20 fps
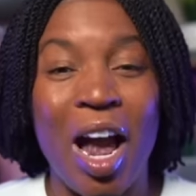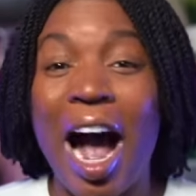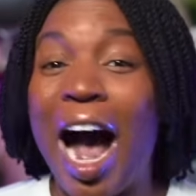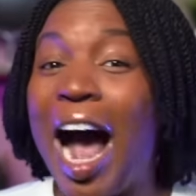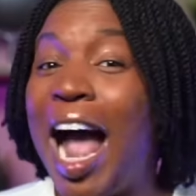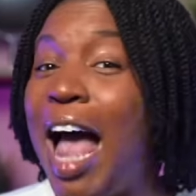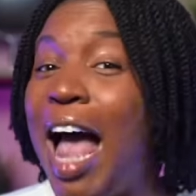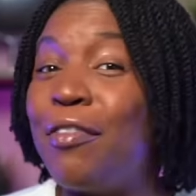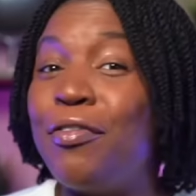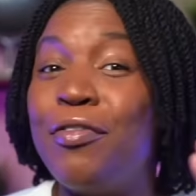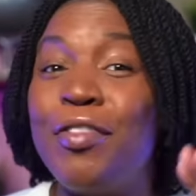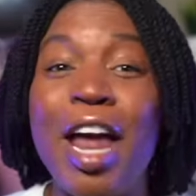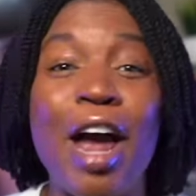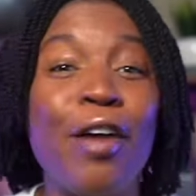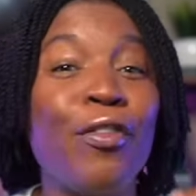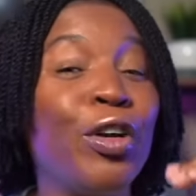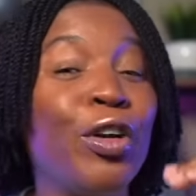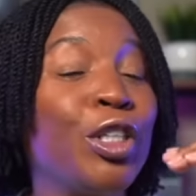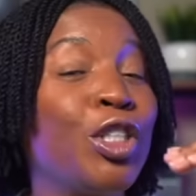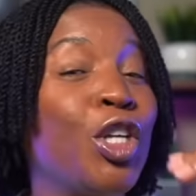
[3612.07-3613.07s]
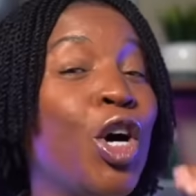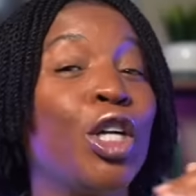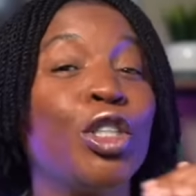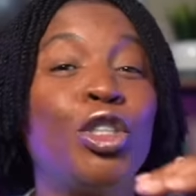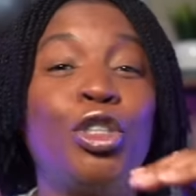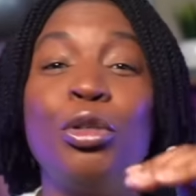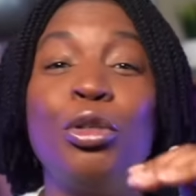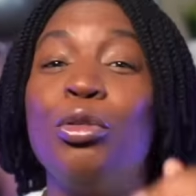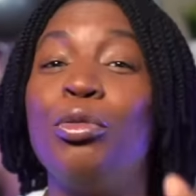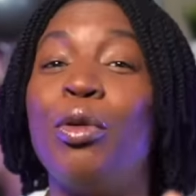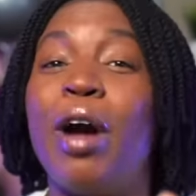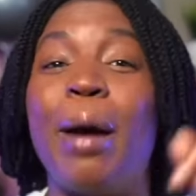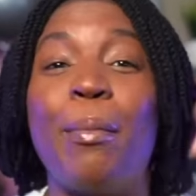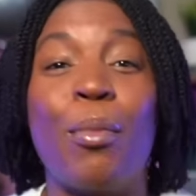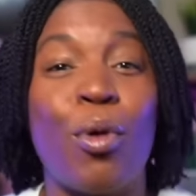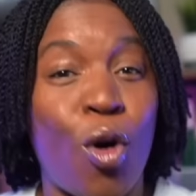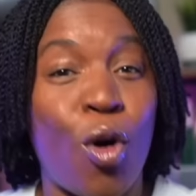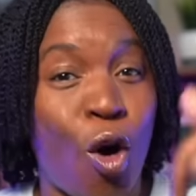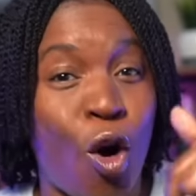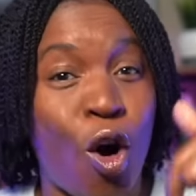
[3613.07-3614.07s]
I have never taught you
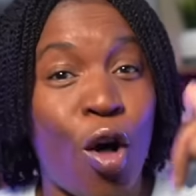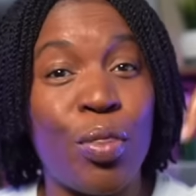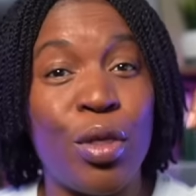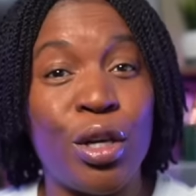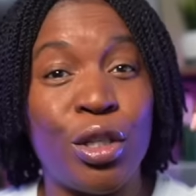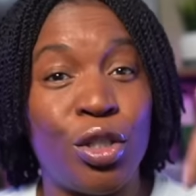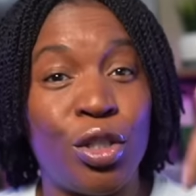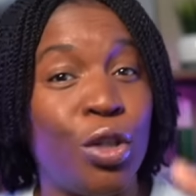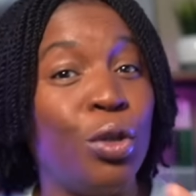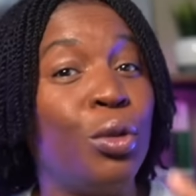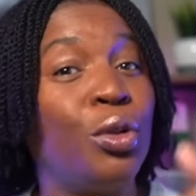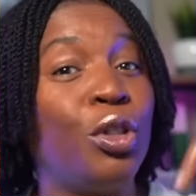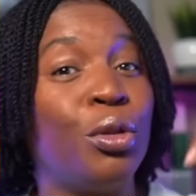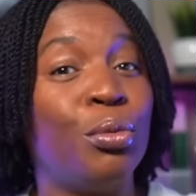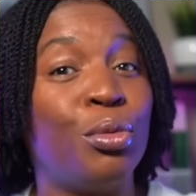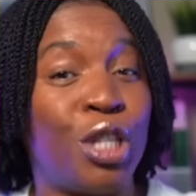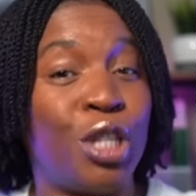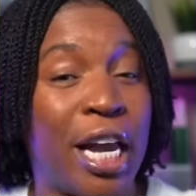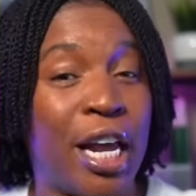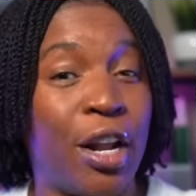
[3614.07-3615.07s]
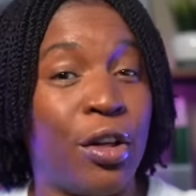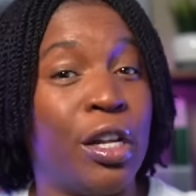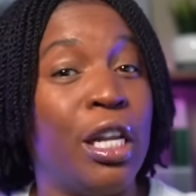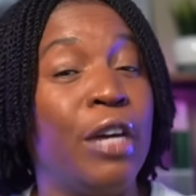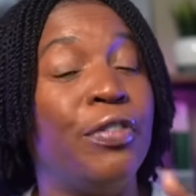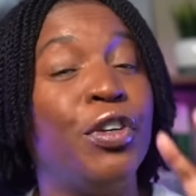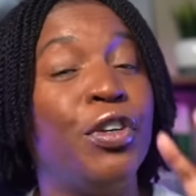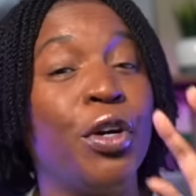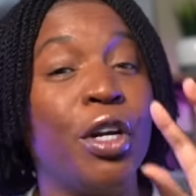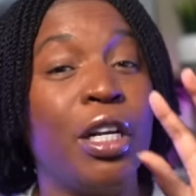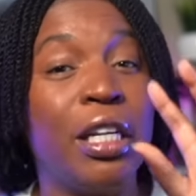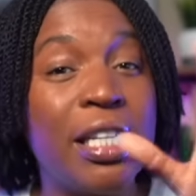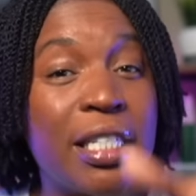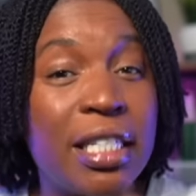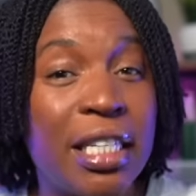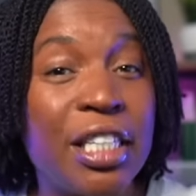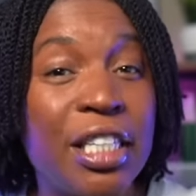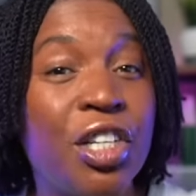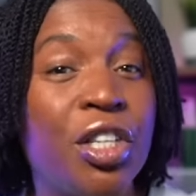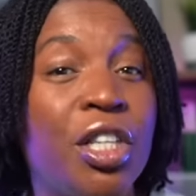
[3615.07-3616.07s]
grammar on this YouTube channel. And if you're
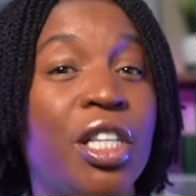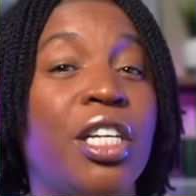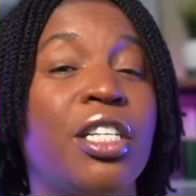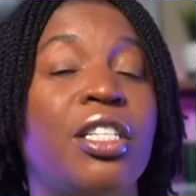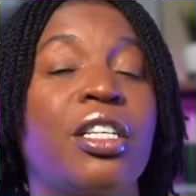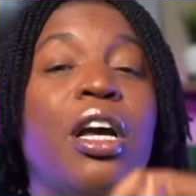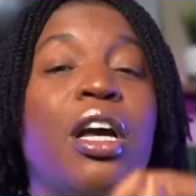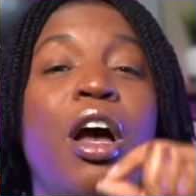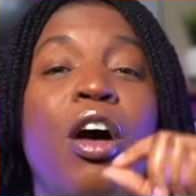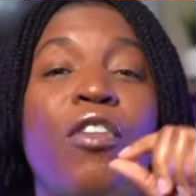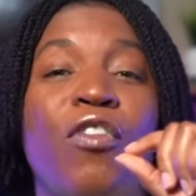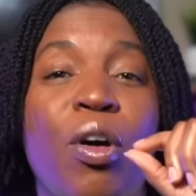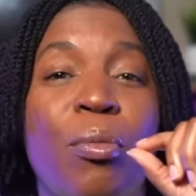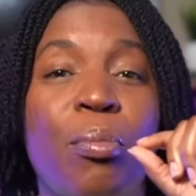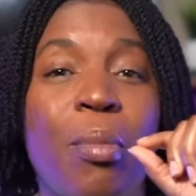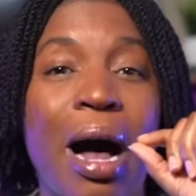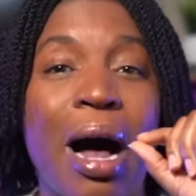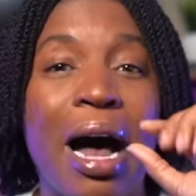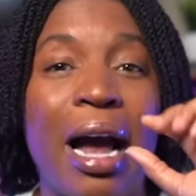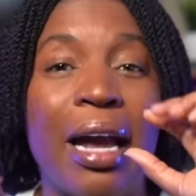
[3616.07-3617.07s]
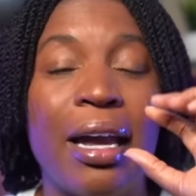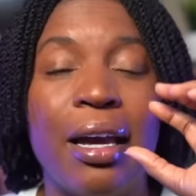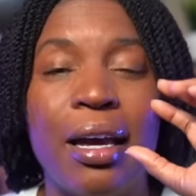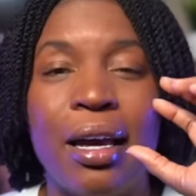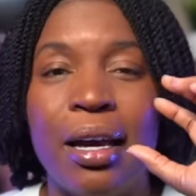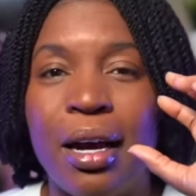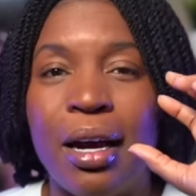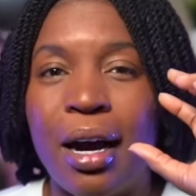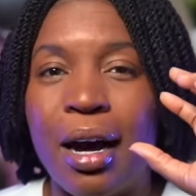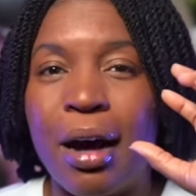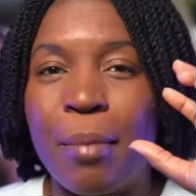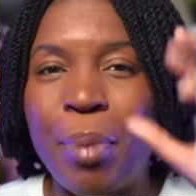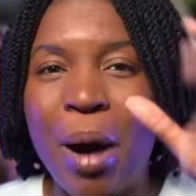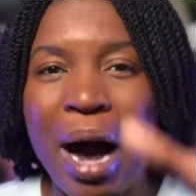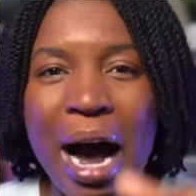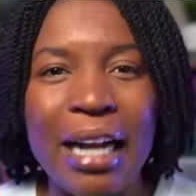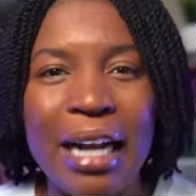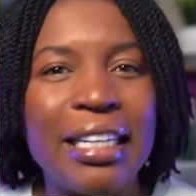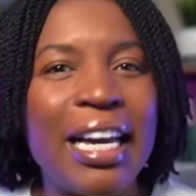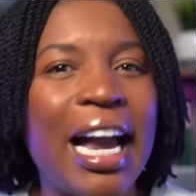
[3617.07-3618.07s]
listening to this from my uh,
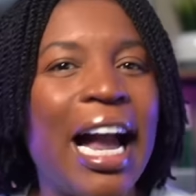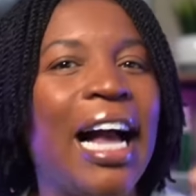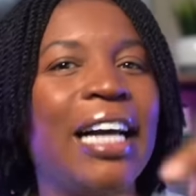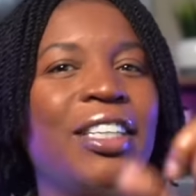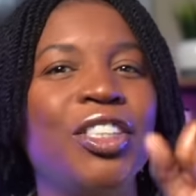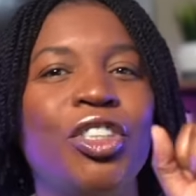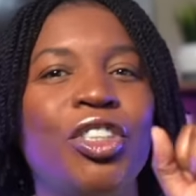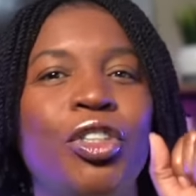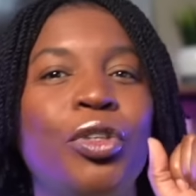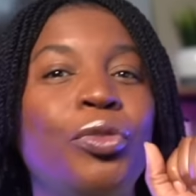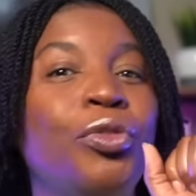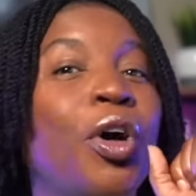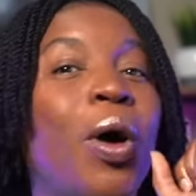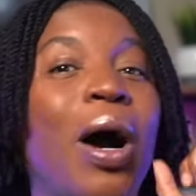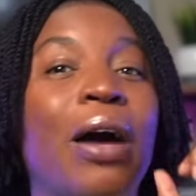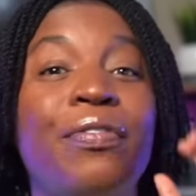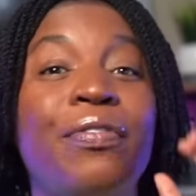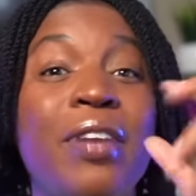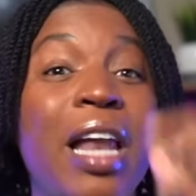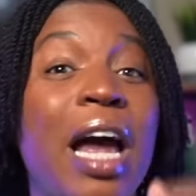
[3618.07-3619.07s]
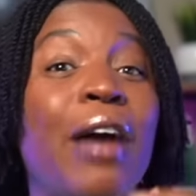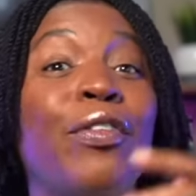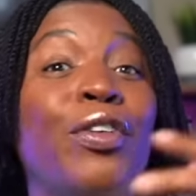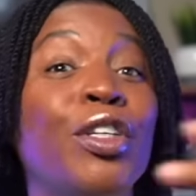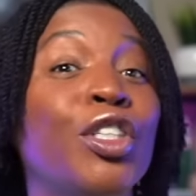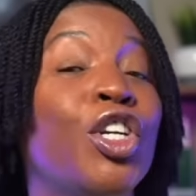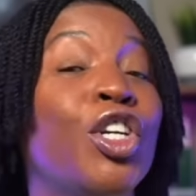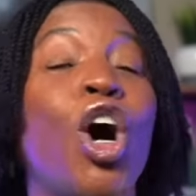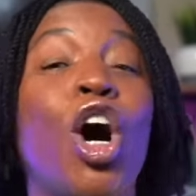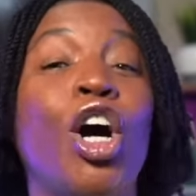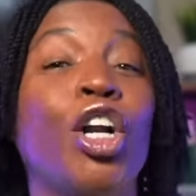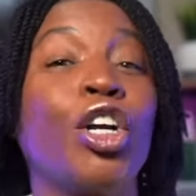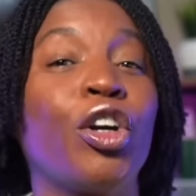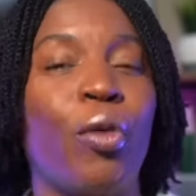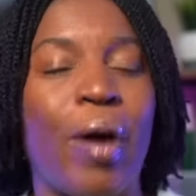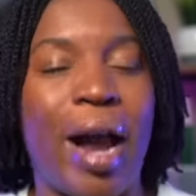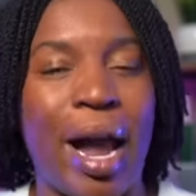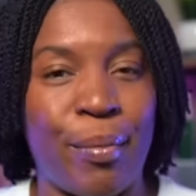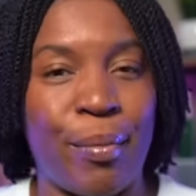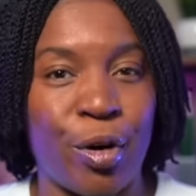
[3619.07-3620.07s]
podcast, you know I've never taught
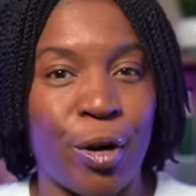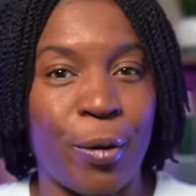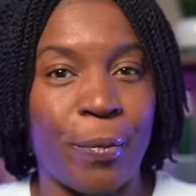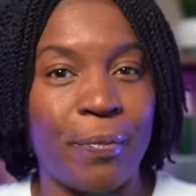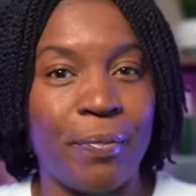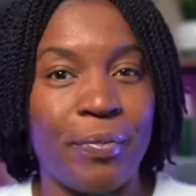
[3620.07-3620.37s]
grammar.